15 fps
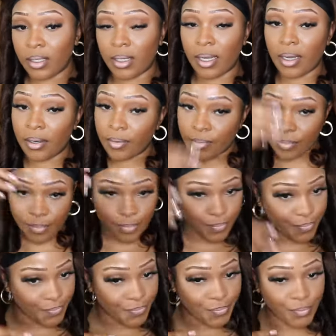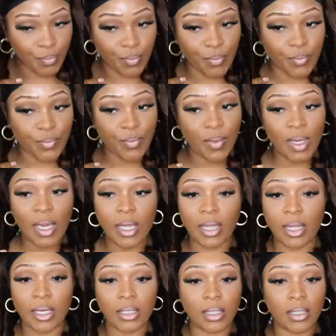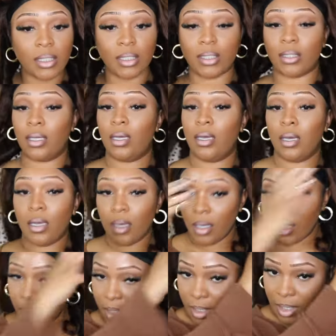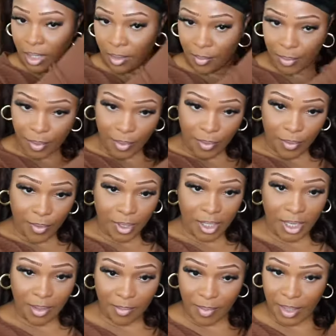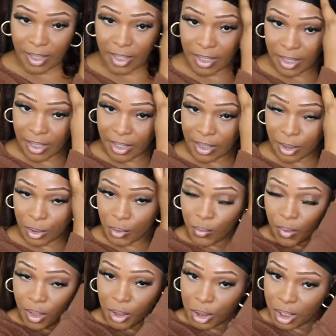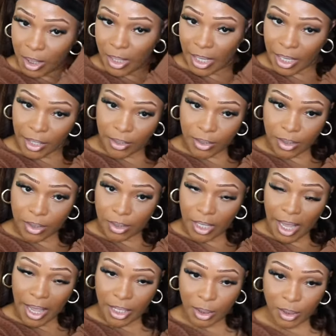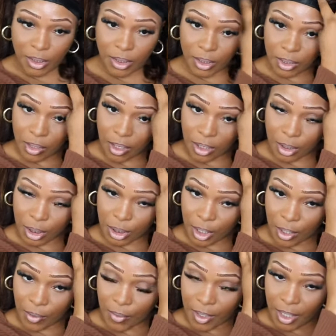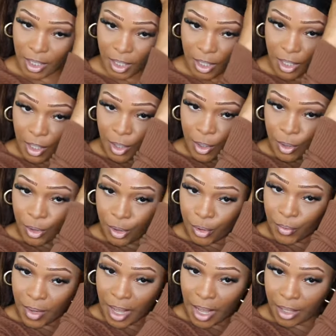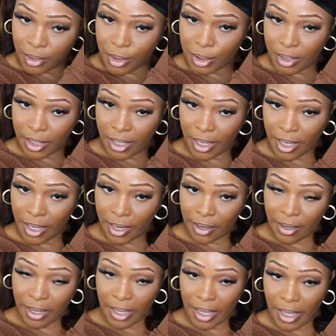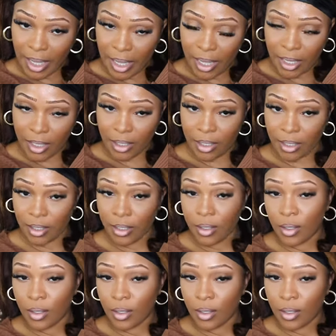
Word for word: Now, this is uh, important because you want your layers to actually start showing throughout your hair, and